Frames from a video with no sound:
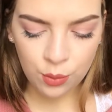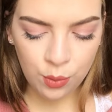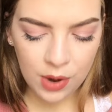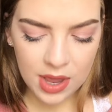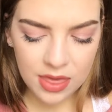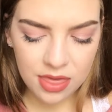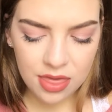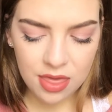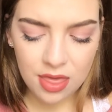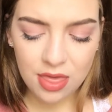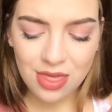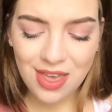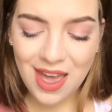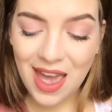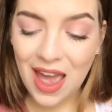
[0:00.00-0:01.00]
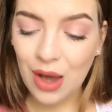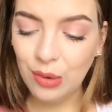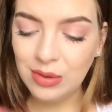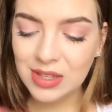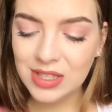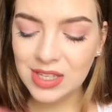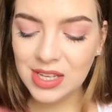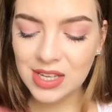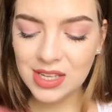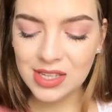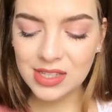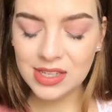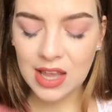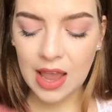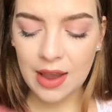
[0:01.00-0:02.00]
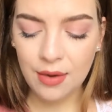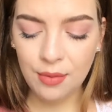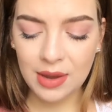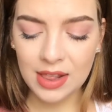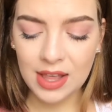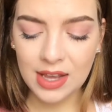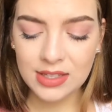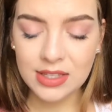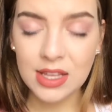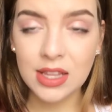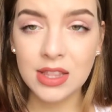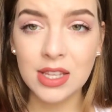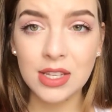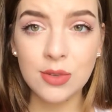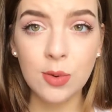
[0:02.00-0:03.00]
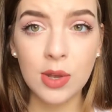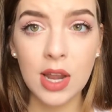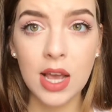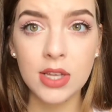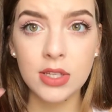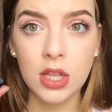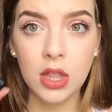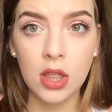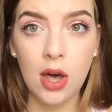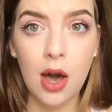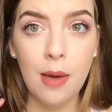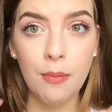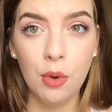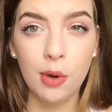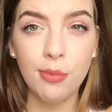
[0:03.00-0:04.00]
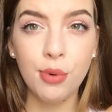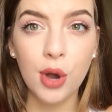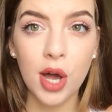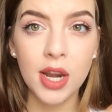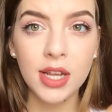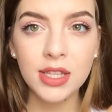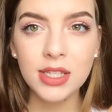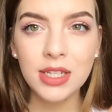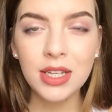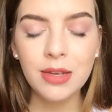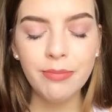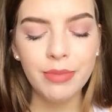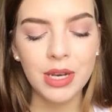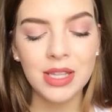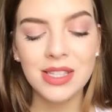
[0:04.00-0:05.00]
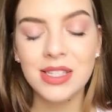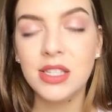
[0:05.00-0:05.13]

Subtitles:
With the ounces, I realized that this one has a lot more product in it, but it's